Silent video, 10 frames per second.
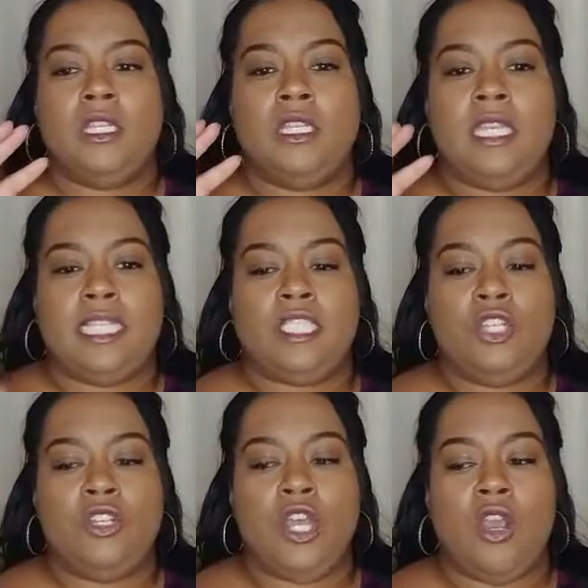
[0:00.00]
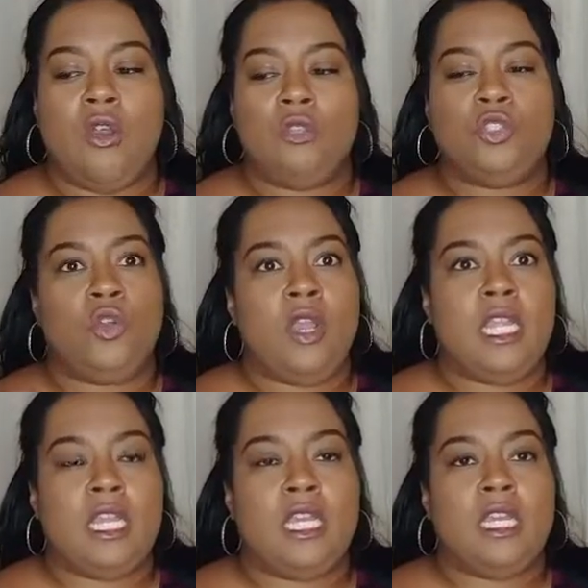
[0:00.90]
next thing you know,
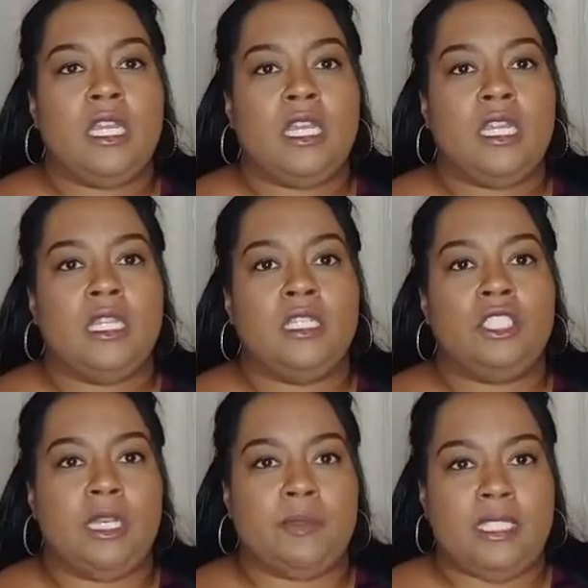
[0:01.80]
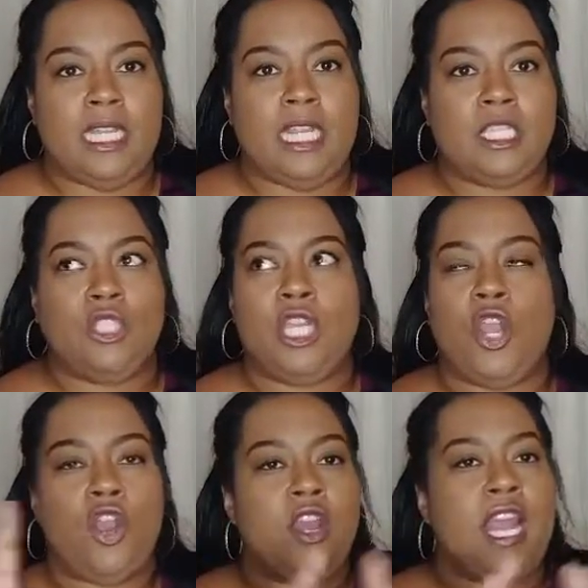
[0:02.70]
Toya jumps in it. So then
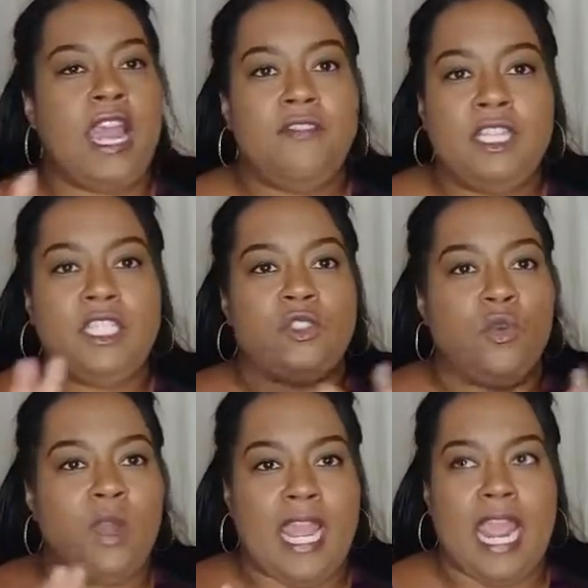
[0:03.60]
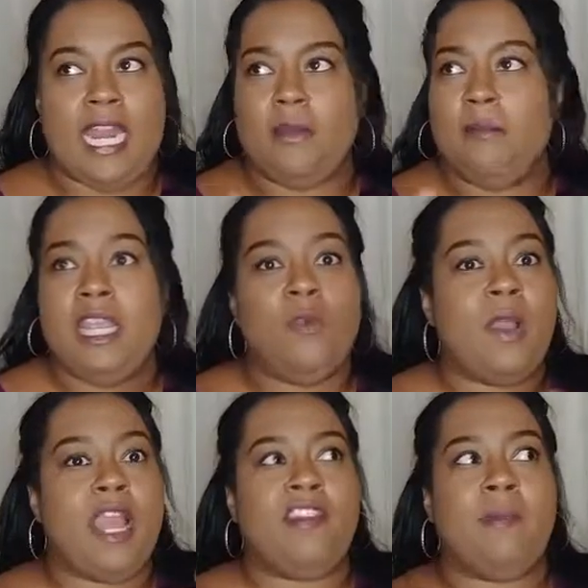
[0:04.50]
her and Heavenly's going at it.
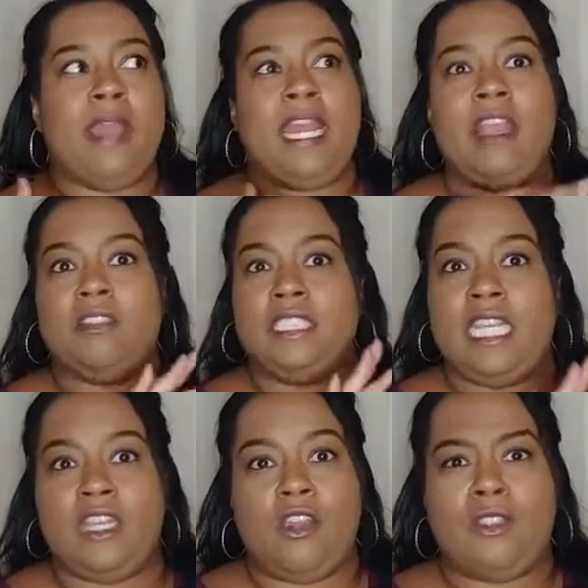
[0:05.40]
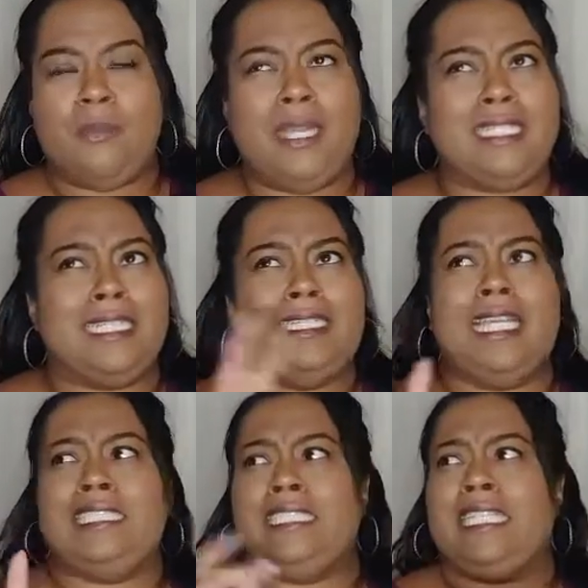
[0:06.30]
Meanwhile, everybody else is getting off the bus.
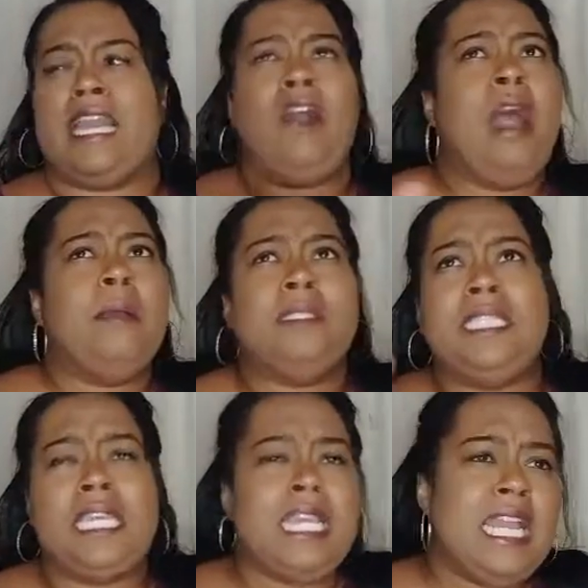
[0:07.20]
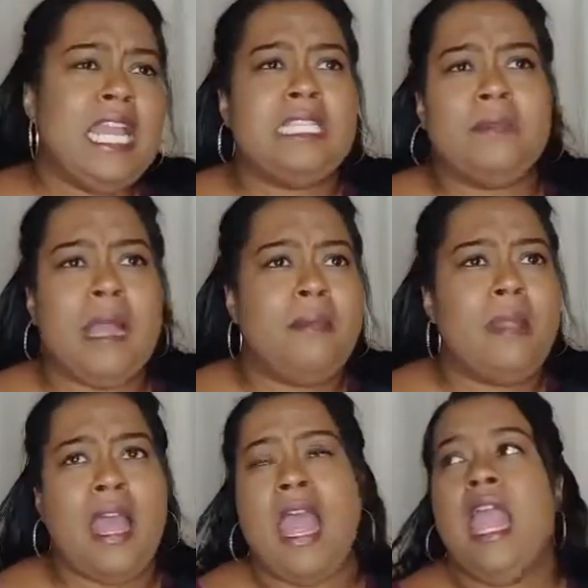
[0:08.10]
Contestants like, oh, I'm sick of this, blah
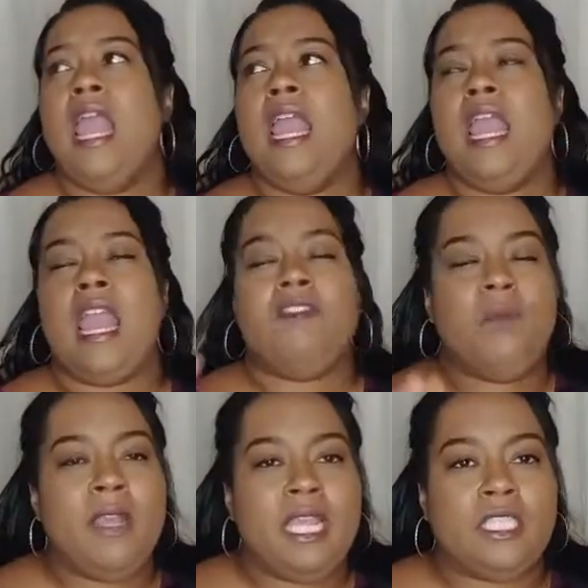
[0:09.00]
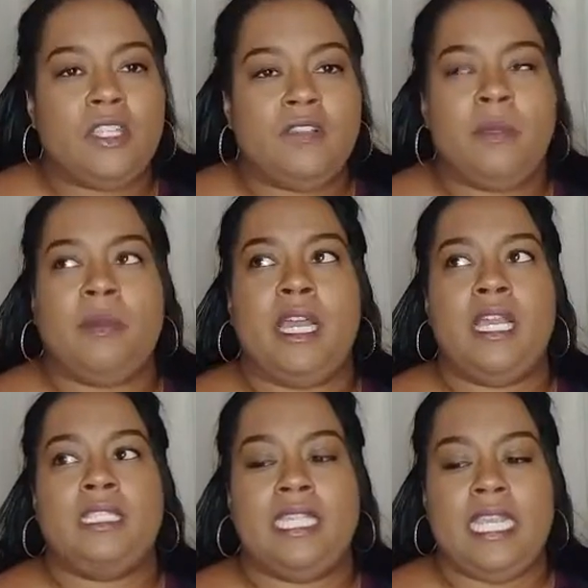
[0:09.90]
blah. Everyone gets off the
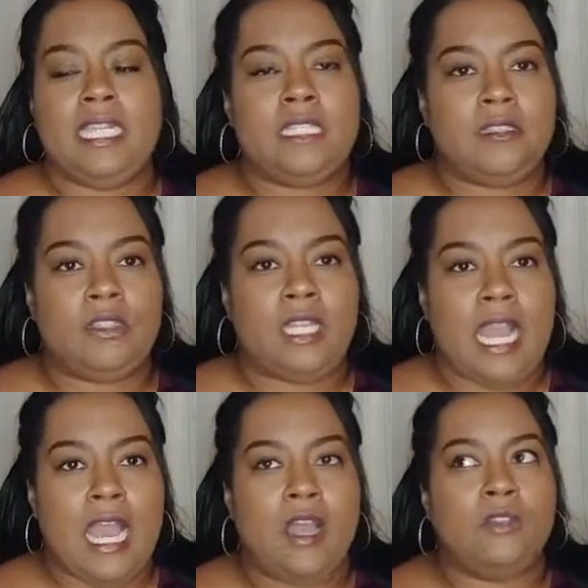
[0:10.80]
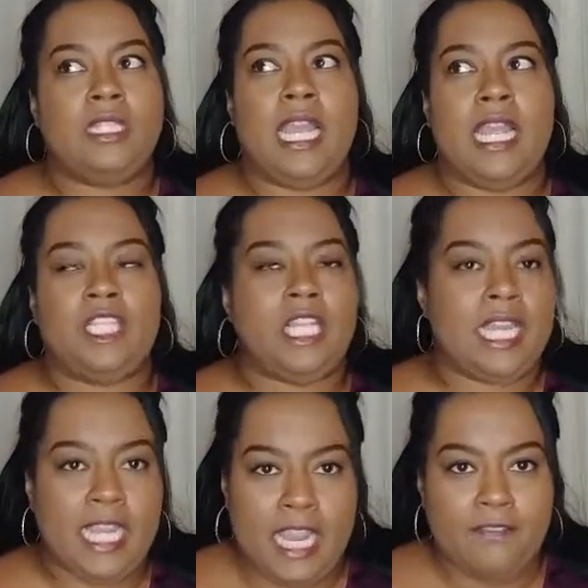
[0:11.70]
bus. They get to the house, and
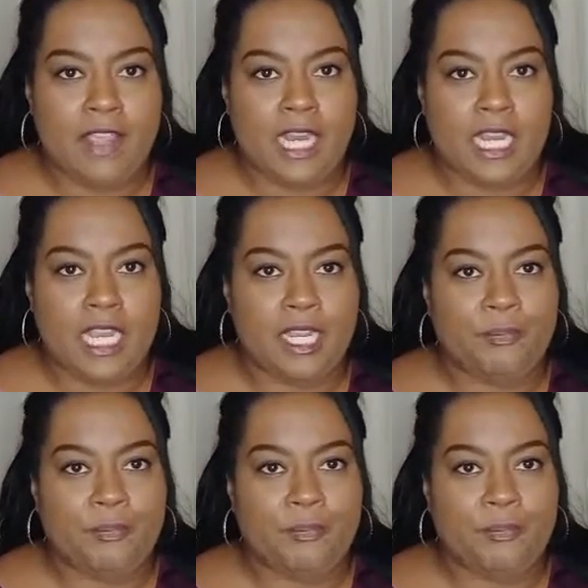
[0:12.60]
Jackie can't find the key.